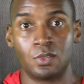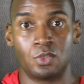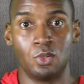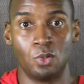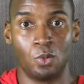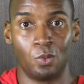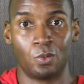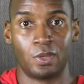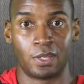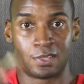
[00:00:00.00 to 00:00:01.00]
to
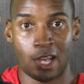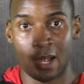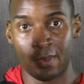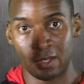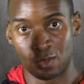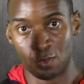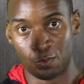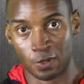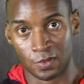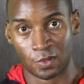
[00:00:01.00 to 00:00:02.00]
the time that you
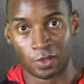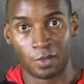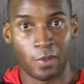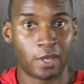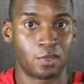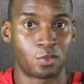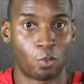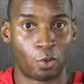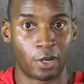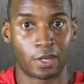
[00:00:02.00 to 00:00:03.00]
physically made it to
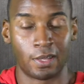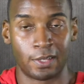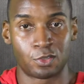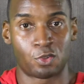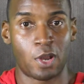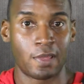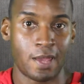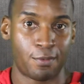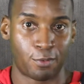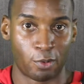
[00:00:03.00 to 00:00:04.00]
work. And let's track
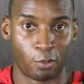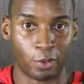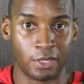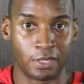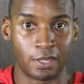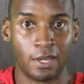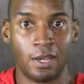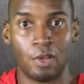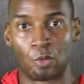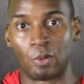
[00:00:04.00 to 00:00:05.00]
that for a week
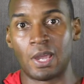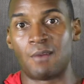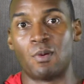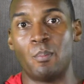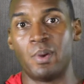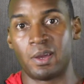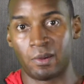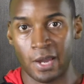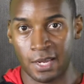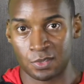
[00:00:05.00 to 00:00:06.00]
so we can have a
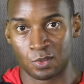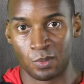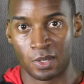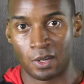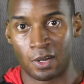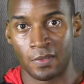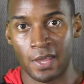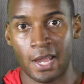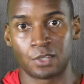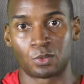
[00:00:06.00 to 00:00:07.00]
better estimate on the
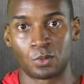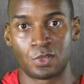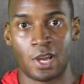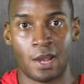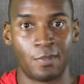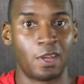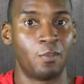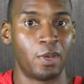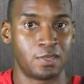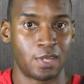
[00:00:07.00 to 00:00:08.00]
actual time that it
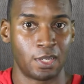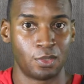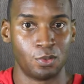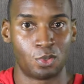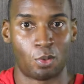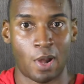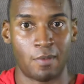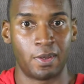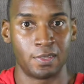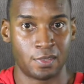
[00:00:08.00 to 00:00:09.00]
may take you to
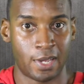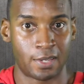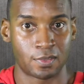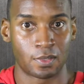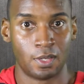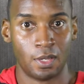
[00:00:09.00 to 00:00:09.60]
arrive at a task.